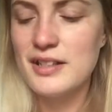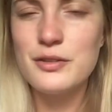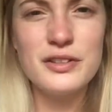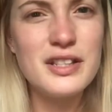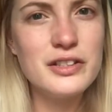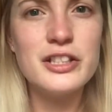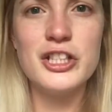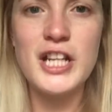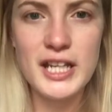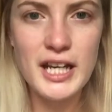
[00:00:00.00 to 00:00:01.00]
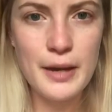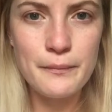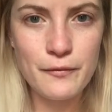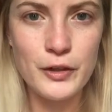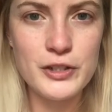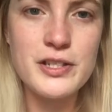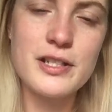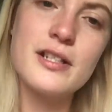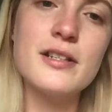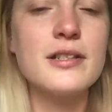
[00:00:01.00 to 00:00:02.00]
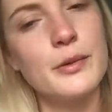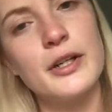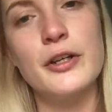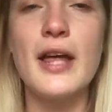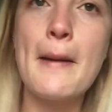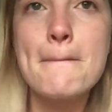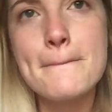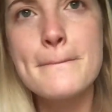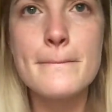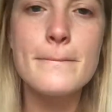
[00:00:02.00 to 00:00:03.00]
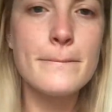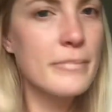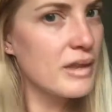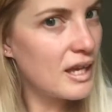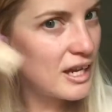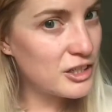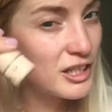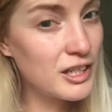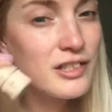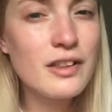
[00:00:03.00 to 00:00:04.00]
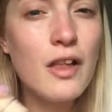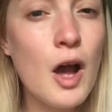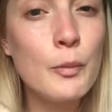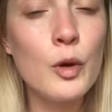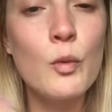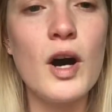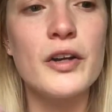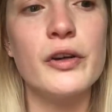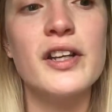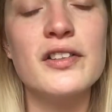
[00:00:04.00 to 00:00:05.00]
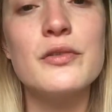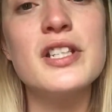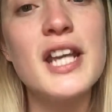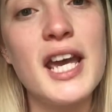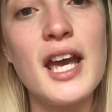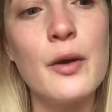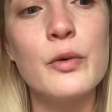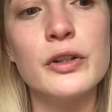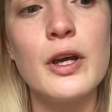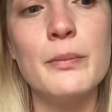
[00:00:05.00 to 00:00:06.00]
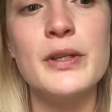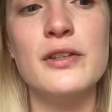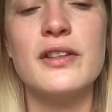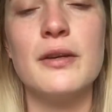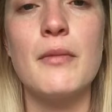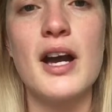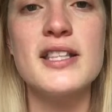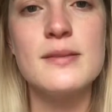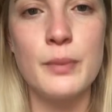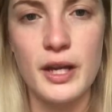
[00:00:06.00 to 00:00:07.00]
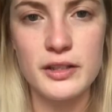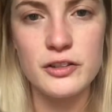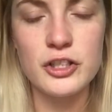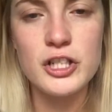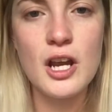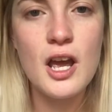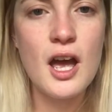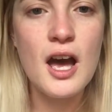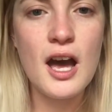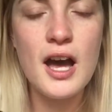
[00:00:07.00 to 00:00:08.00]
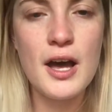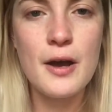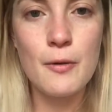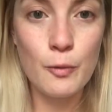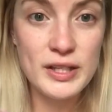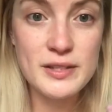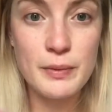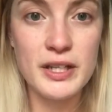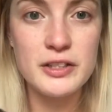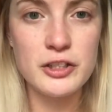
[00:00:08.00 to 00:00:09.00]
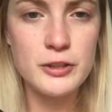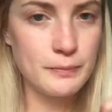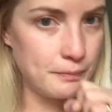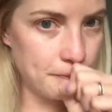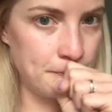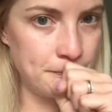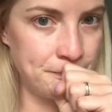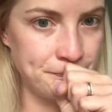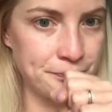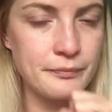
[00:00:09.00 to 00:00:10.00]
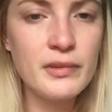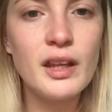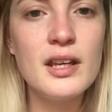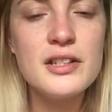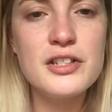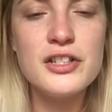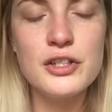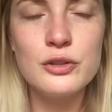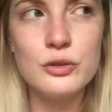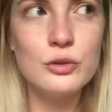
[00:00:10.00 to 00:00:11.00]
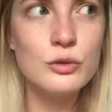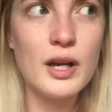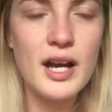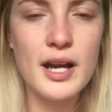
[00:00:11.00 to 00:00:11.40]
So it says just shake it up first, so we're going to do that. As you can hear, it's a lot more watery. So today I will not be using my sponge, wet sponge, to